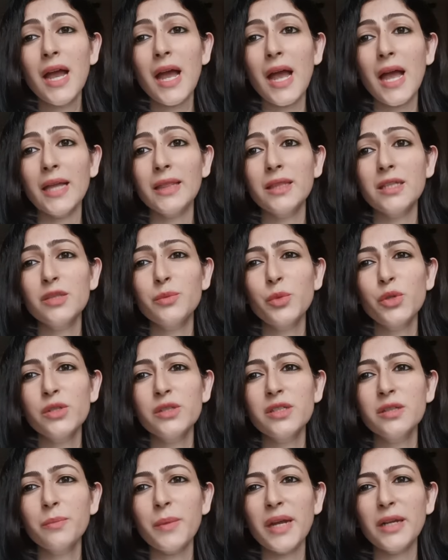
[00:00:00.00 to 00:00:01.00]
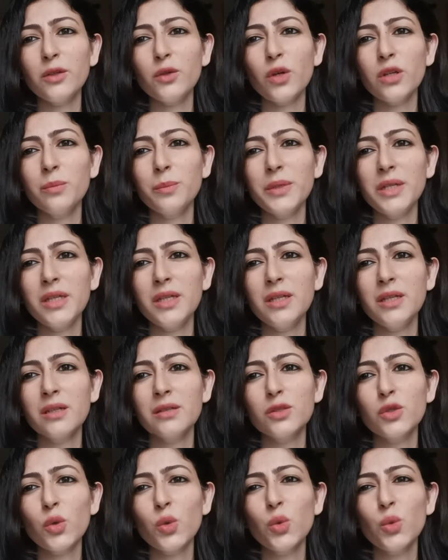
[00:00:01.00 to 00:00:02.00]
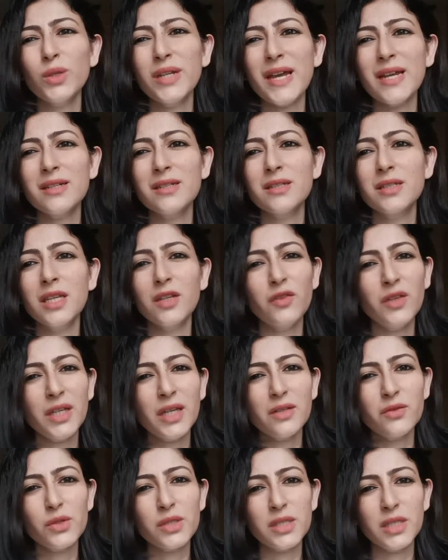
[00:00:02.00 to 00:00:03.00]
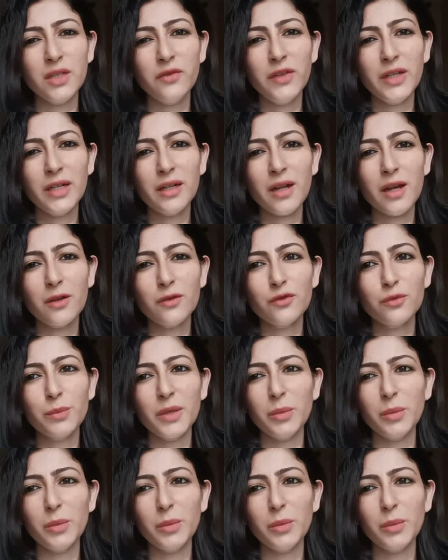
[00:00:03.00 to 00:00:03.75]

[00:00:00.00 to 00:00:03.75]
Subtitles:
and this person might not be so good at giving and receiving love.